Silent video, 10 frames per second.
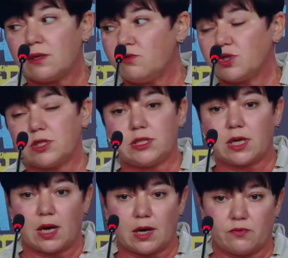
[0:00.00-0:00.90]
And this is
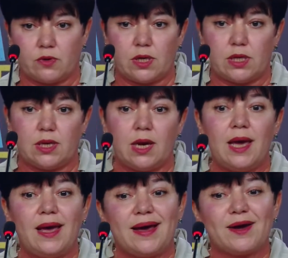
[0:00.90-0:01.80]
why it is extremely
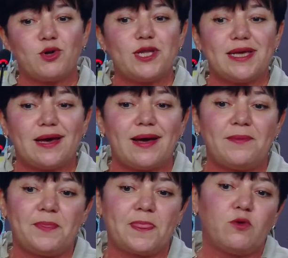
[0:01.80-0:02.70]
interesting to
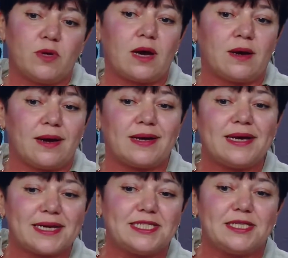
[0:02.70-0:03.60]
read this book.